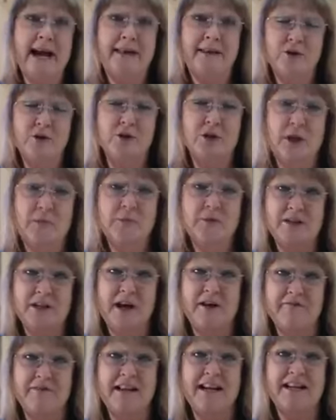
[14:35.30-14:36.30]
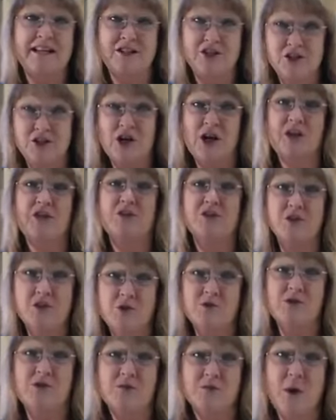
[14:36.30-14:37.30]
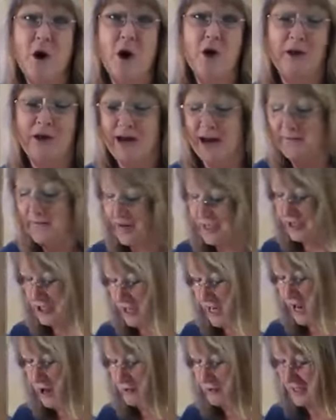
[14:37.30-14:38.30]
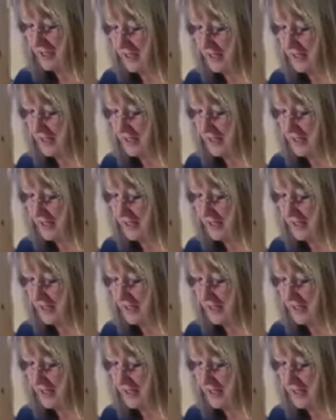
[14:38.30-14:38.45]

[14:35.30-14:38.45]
there's some stuff that is just too small and I pitch it out.